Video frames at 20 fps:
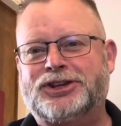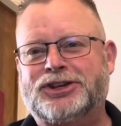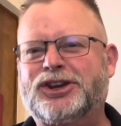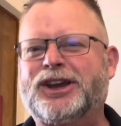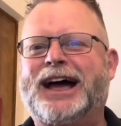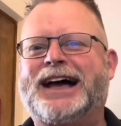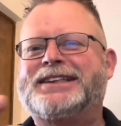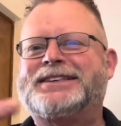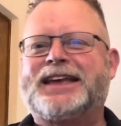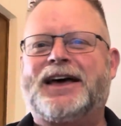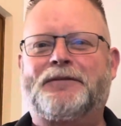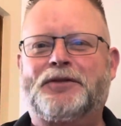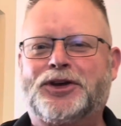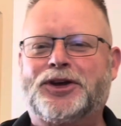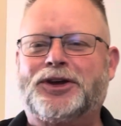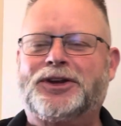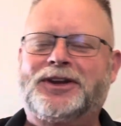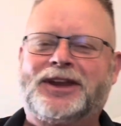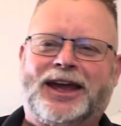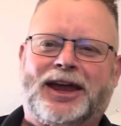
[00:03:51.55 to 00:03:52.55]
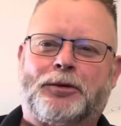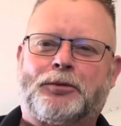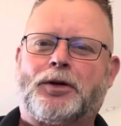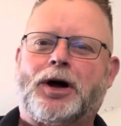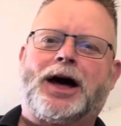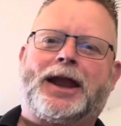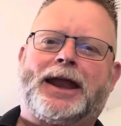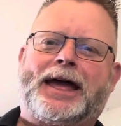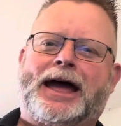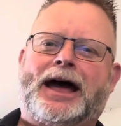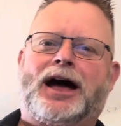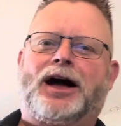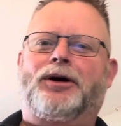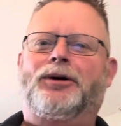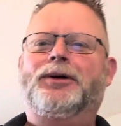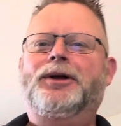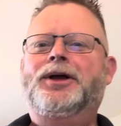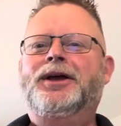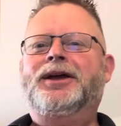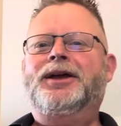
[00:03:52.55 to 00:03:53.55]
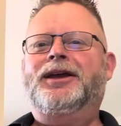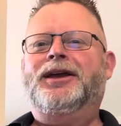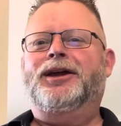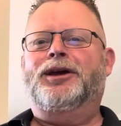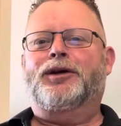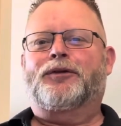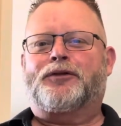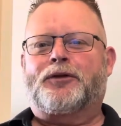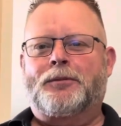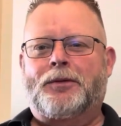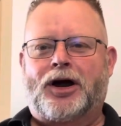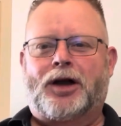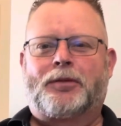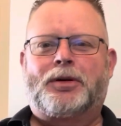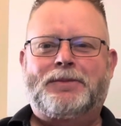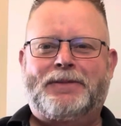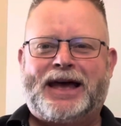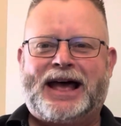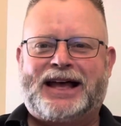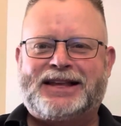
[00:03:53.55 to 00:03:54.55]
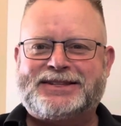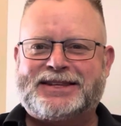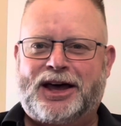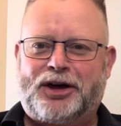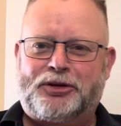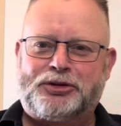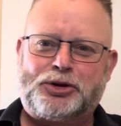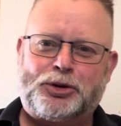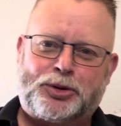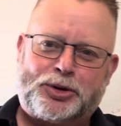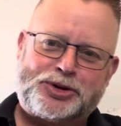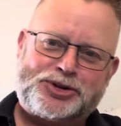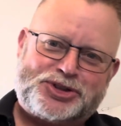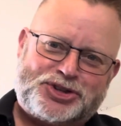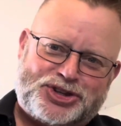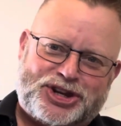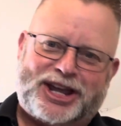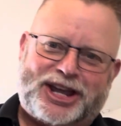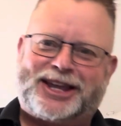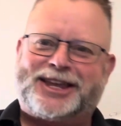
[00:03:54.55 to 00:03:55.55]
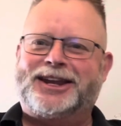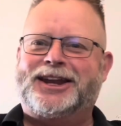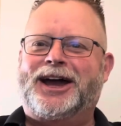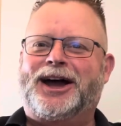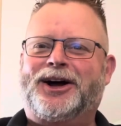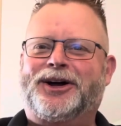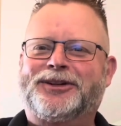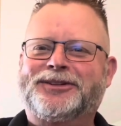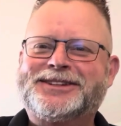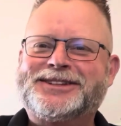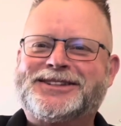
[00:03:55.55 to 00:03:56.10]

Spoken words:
You guys have a good day. Ron Howe here from RB Bass Outdoors checking out.